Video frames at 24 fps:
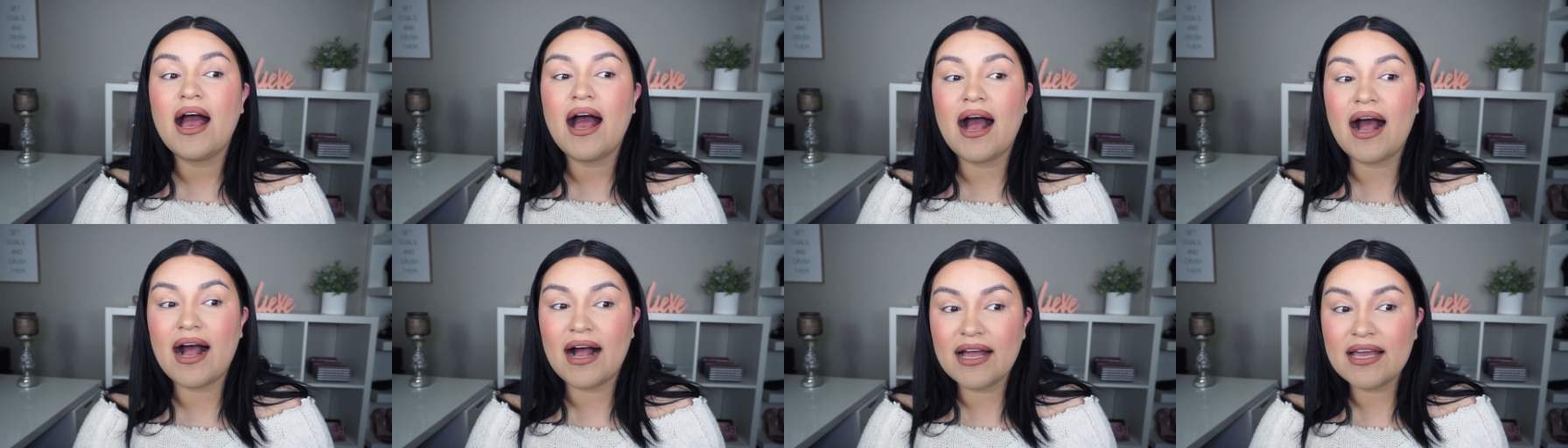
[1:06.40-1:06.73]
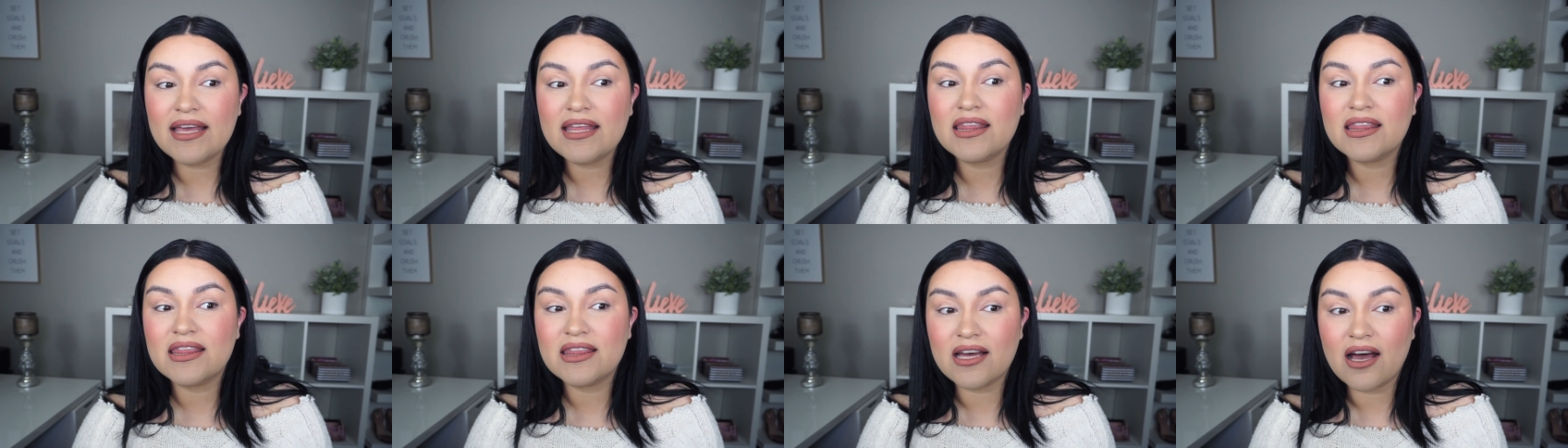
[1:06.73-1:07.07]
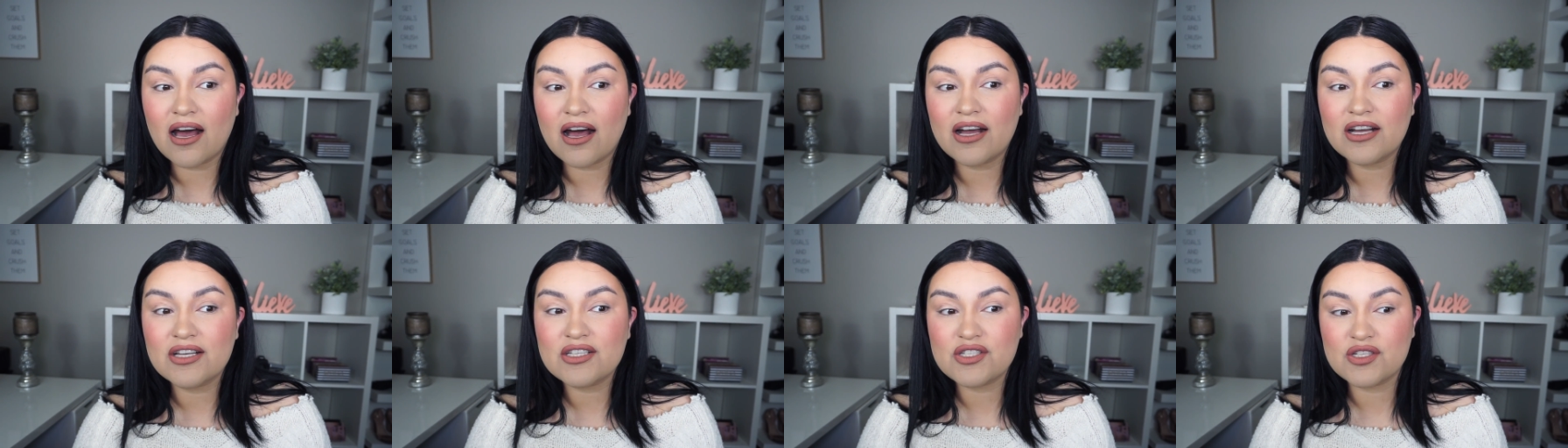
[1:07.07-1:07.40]
I
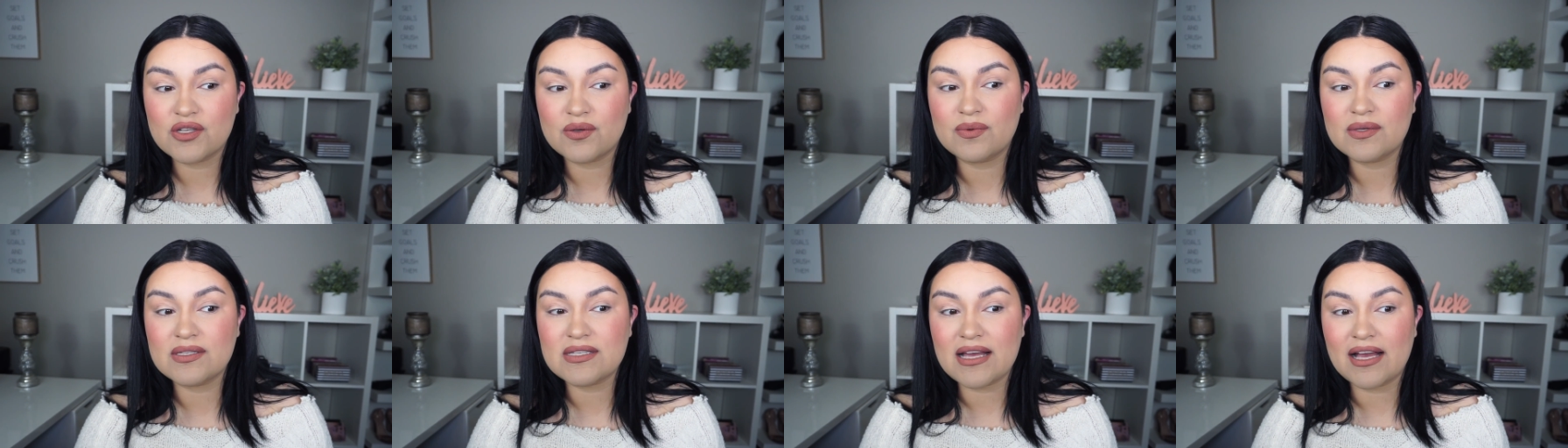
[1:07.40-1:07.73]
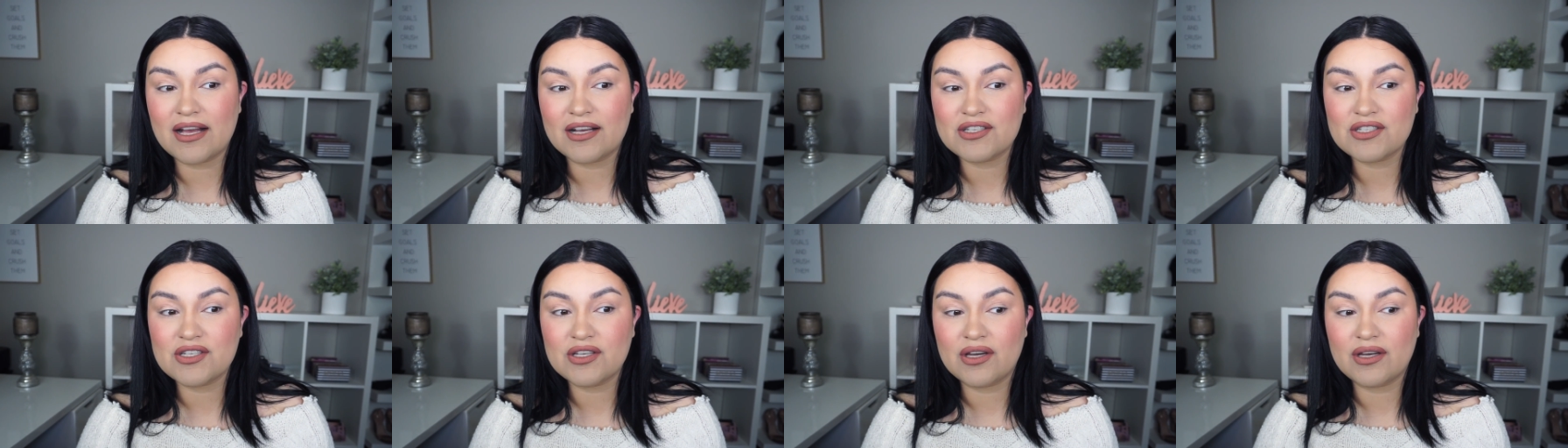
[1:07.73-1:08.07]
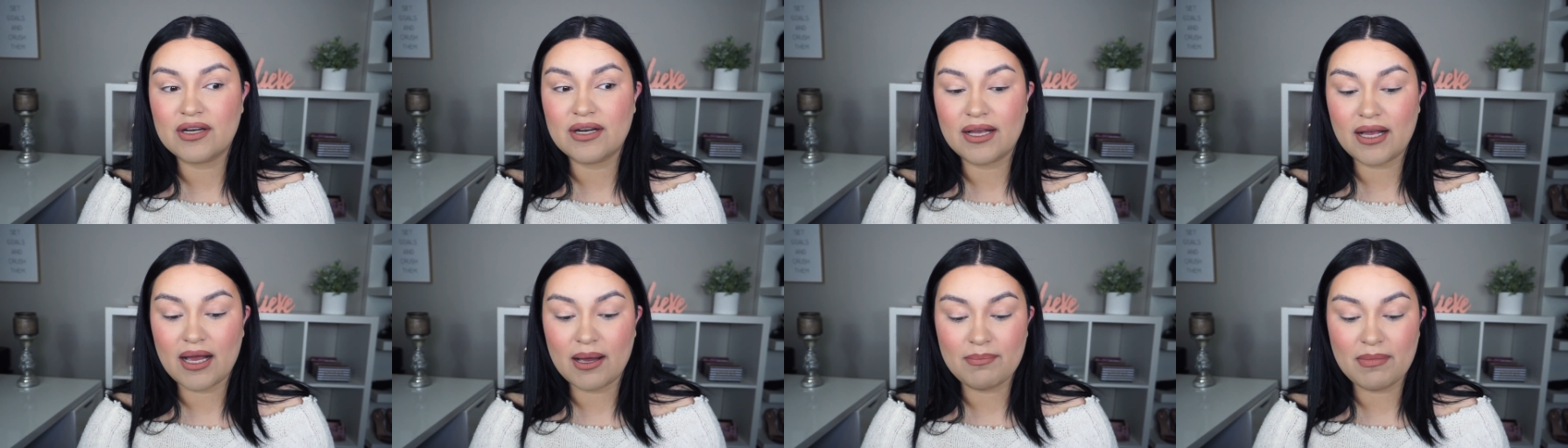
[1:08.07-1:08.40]
thought she was actually
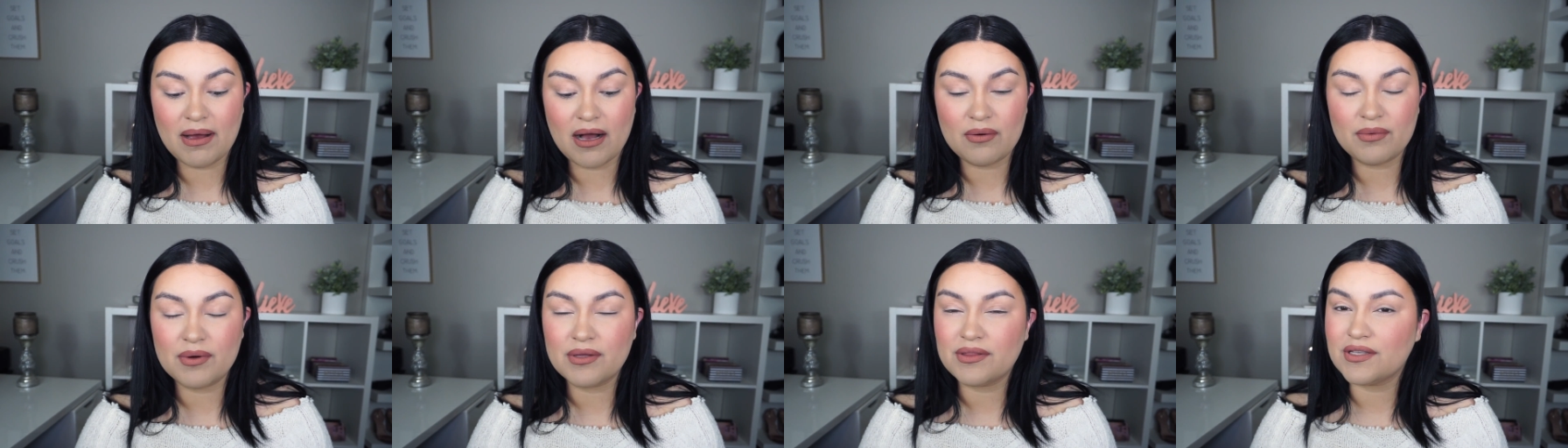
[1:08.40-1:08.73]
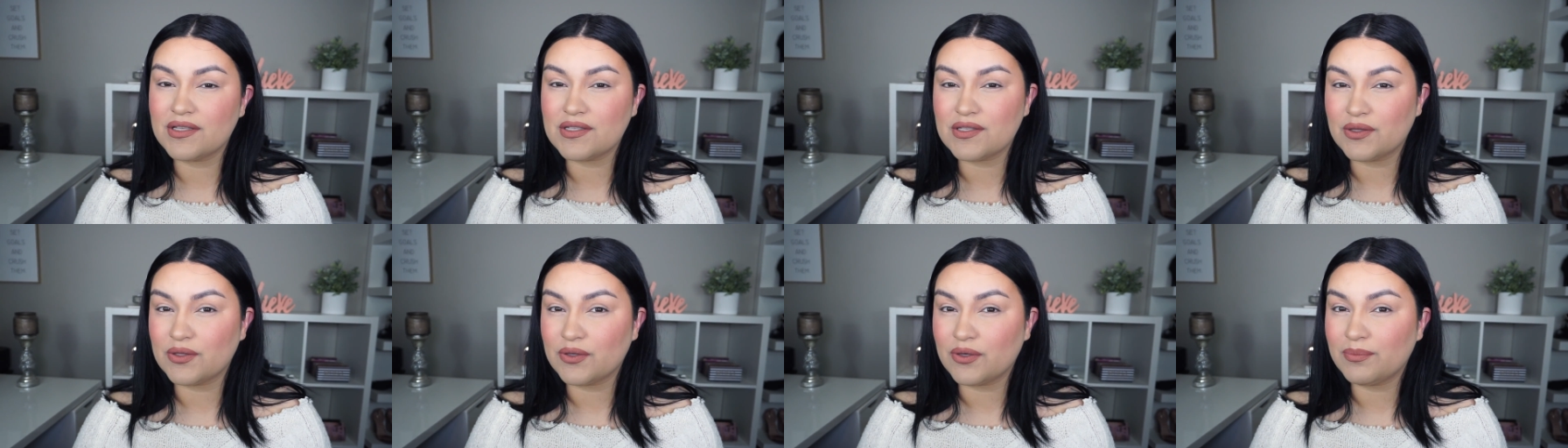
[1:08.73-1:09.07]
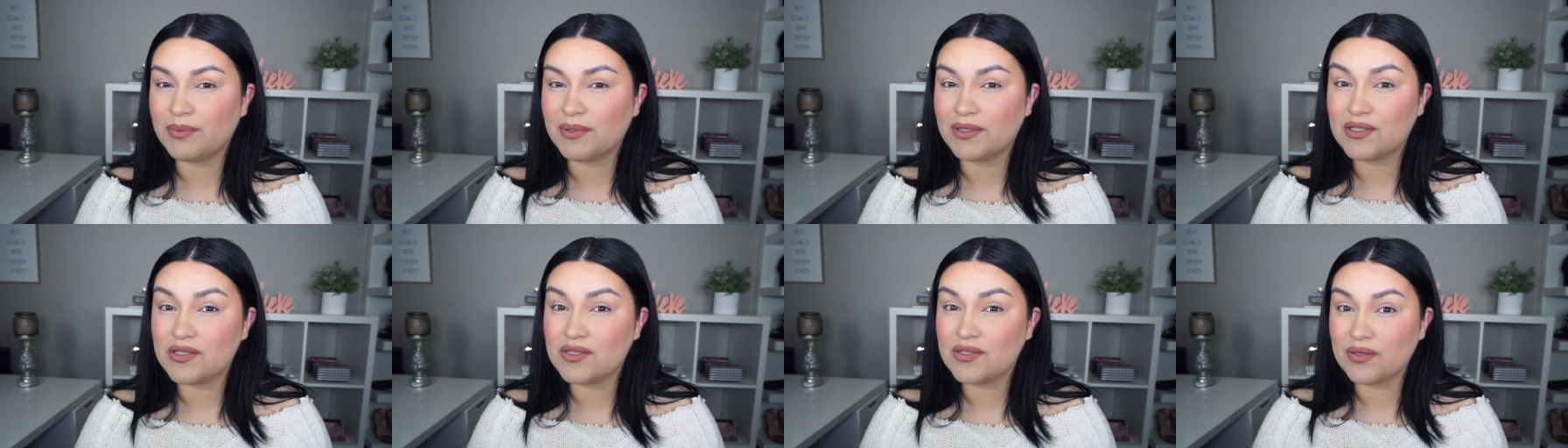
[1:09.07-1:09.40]
going to come out with this a little
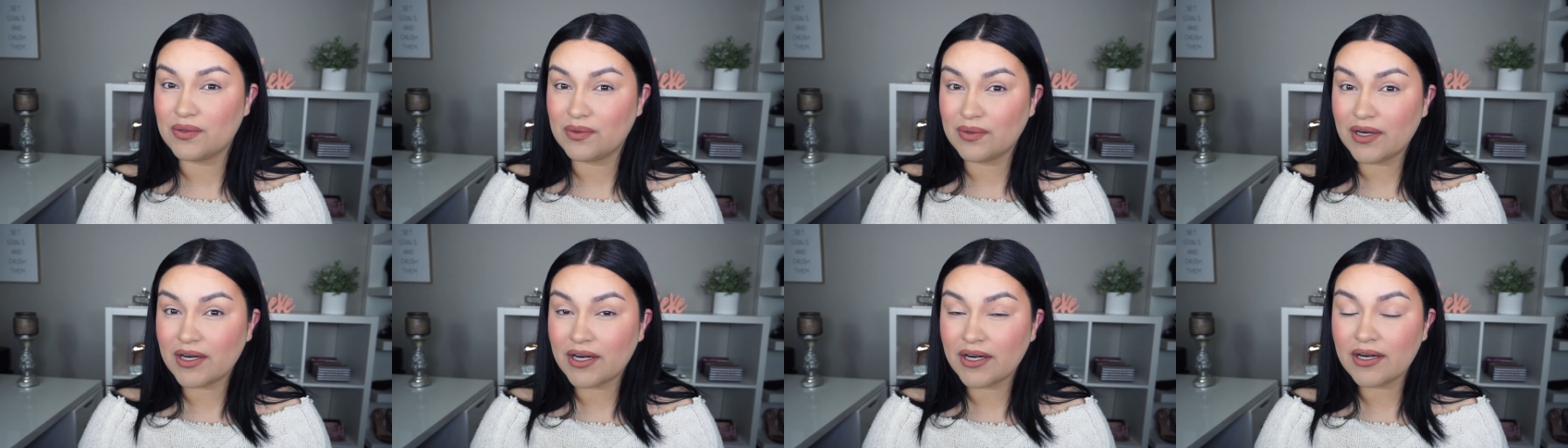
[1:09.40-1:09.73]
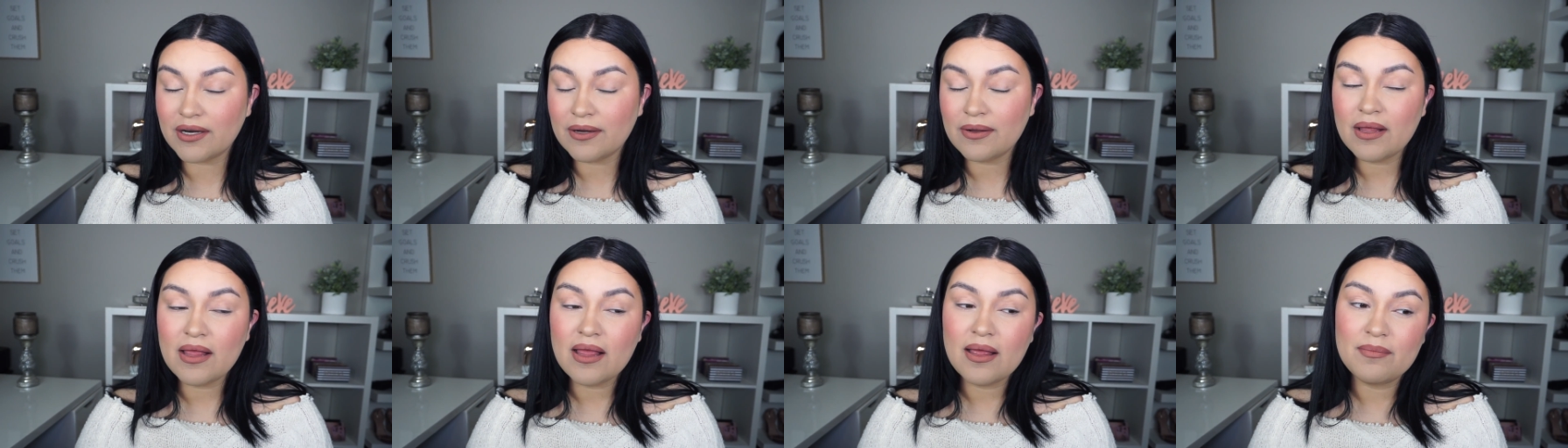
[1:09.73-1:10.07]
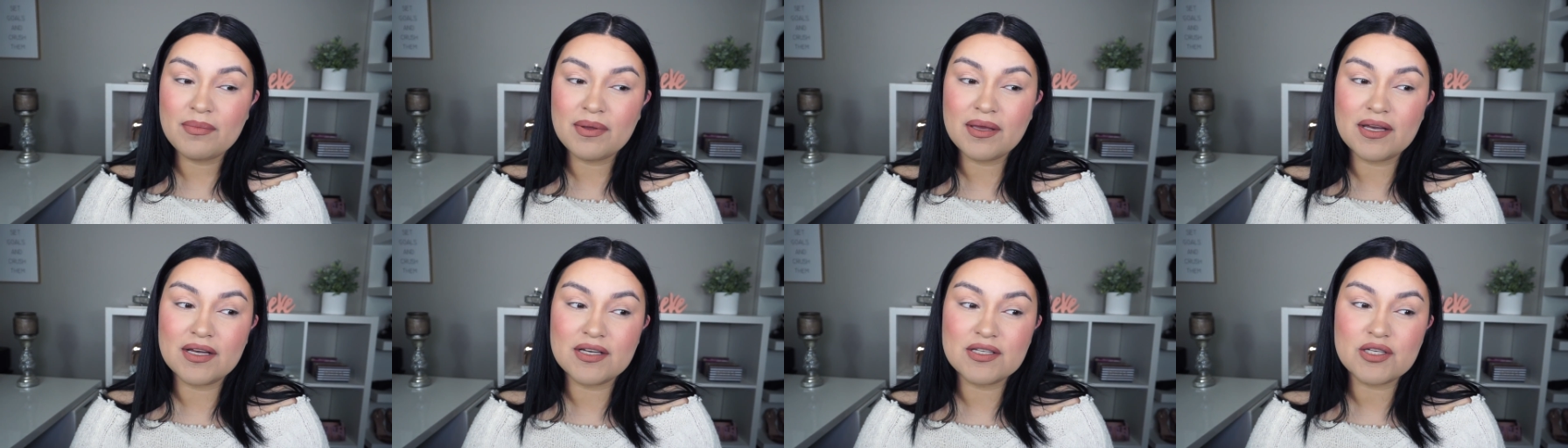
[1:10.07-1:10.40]
bit sooner
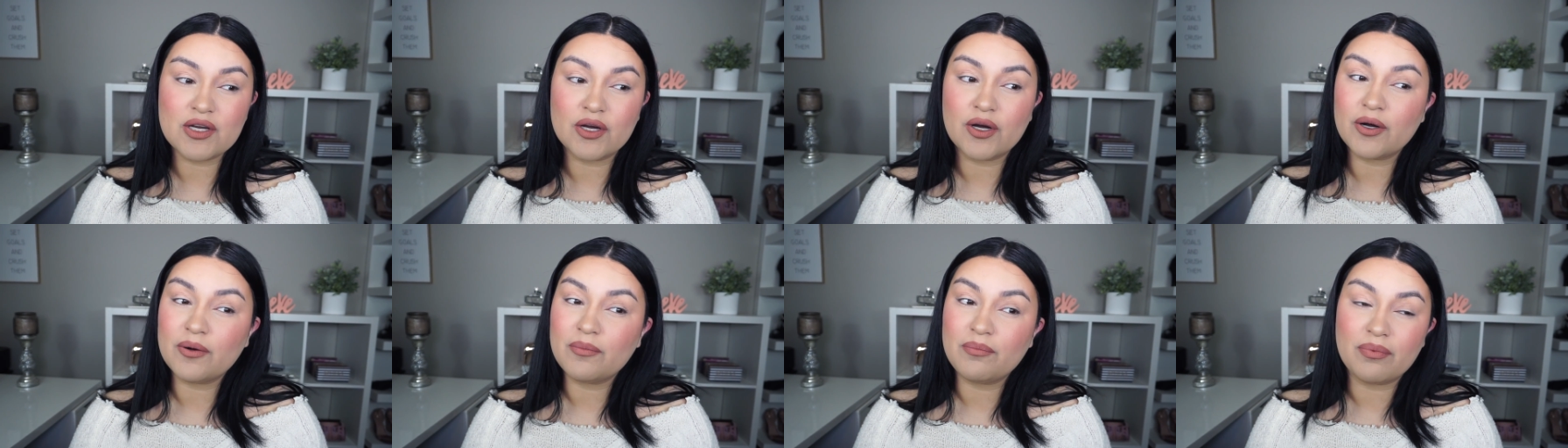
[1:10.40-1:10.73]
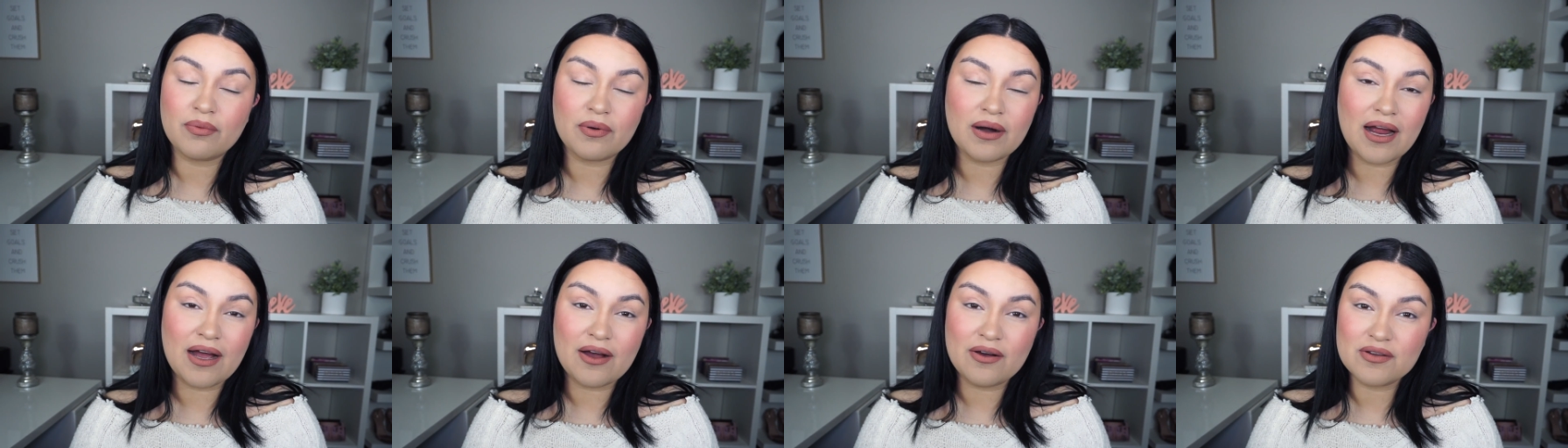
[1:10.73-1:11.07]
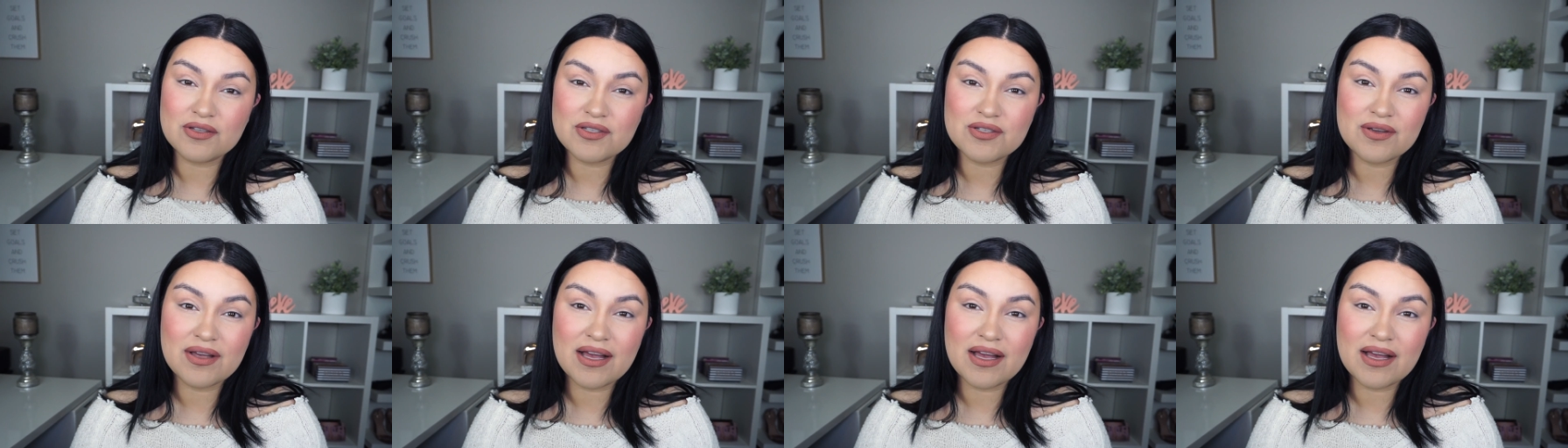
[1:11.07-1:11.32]
because her brows,